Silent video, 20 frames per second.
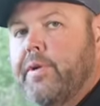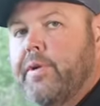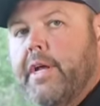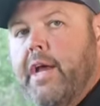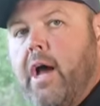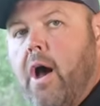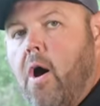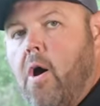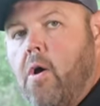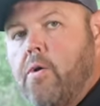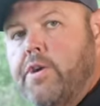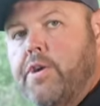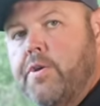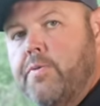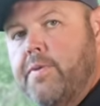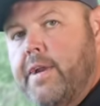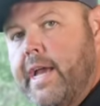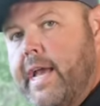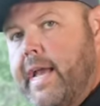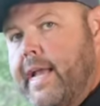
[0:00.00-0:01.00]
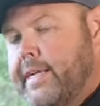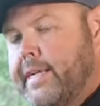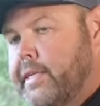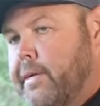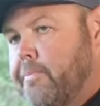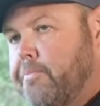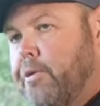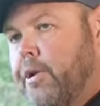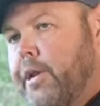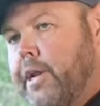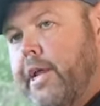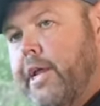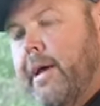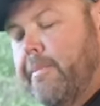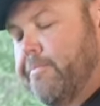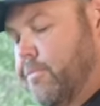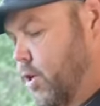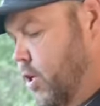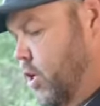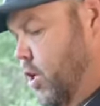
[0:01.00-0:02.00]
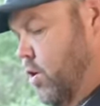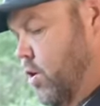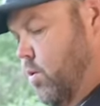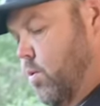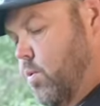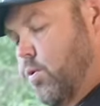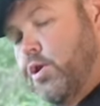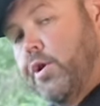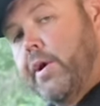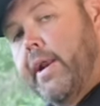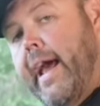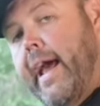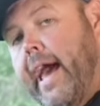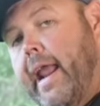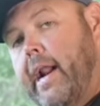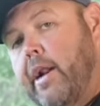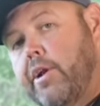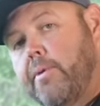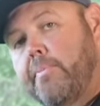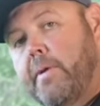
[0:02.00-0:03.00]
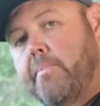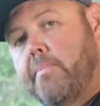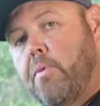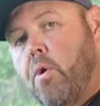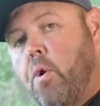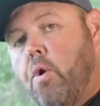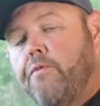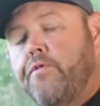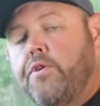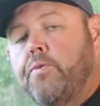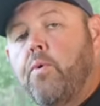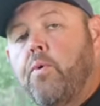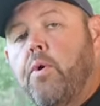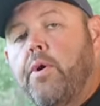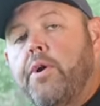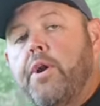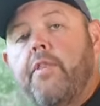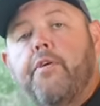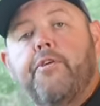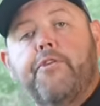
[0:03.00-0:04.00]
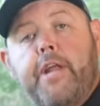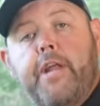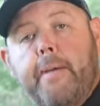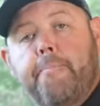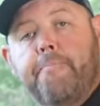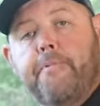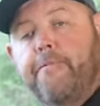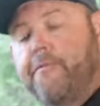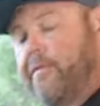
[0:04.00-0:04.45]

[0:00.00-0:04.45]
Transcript: really all you need. It's completely up to you. You can add a little bit more if you want another depth of